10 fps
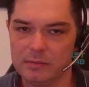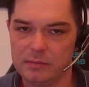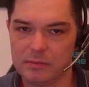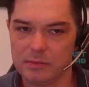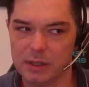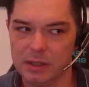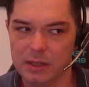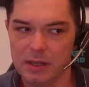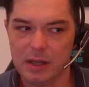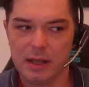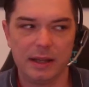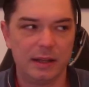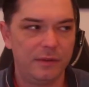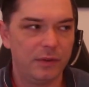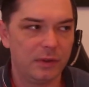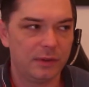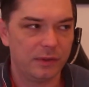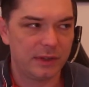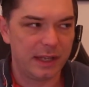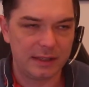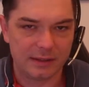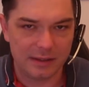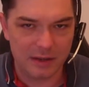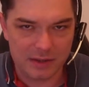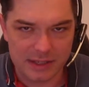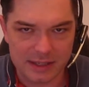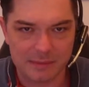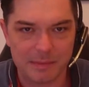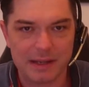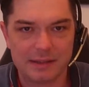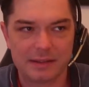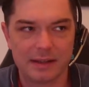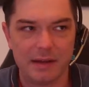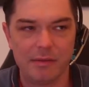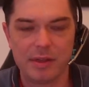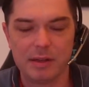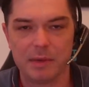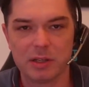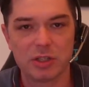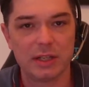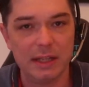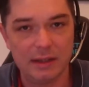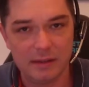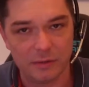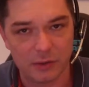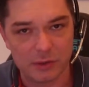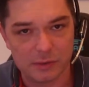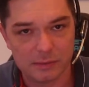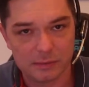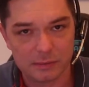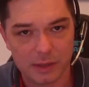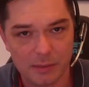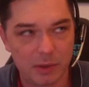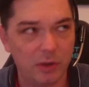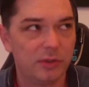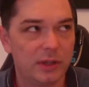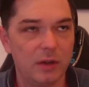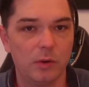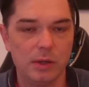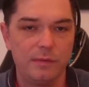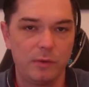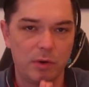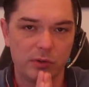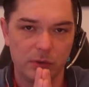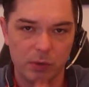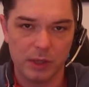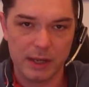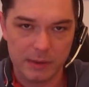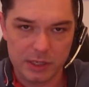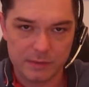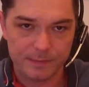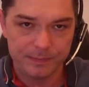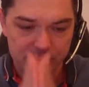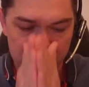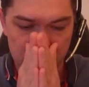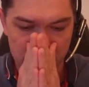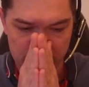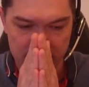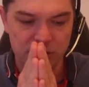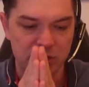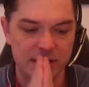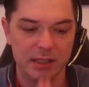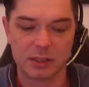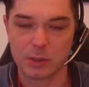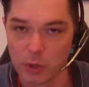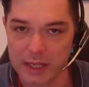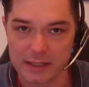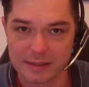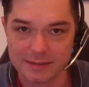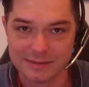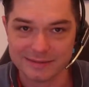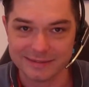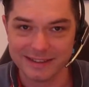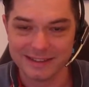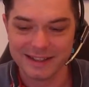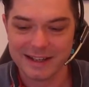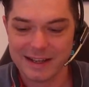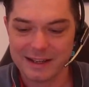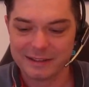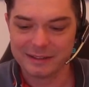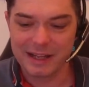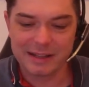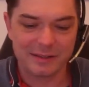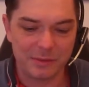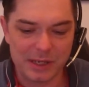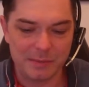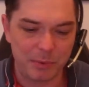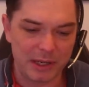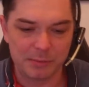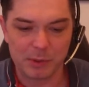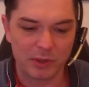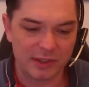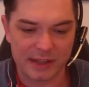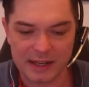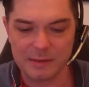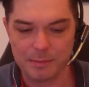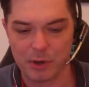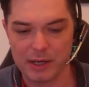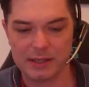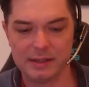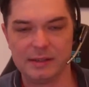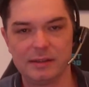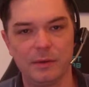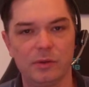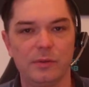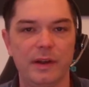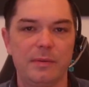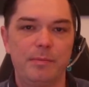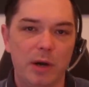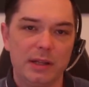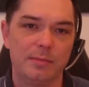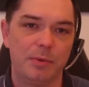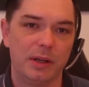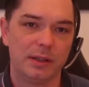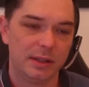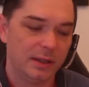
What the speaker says: right? And if you take this seriously, that makes everything much easier for you, because you can only focus on one language, and actually get good at it. And that really brings me to the second point, and this is also a very important point here.